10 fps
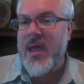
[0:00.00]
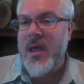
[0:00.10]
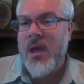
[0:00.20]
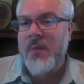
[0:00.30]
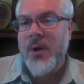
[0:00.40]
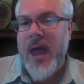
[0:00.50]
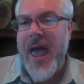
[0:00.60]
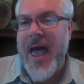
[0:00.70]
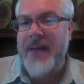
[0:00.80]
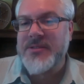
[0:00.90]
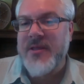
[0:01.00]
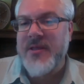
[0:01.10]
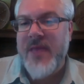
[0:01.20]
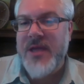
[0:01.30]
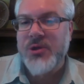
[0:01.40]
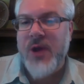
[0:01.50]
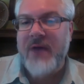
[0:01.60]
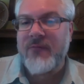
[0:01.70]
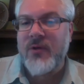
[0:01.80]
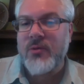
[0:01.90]
perhaps, than they
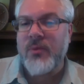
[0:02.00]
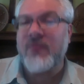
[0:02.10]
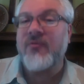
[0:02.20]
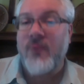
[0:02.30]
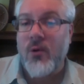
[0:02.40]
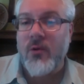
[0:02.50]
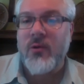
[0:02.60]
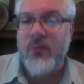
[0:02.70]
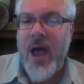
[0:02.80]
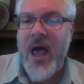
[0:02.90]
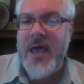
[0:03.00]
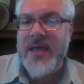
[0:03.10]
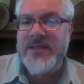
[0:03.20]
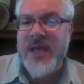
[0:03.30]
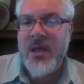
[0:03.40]
traveled before the rise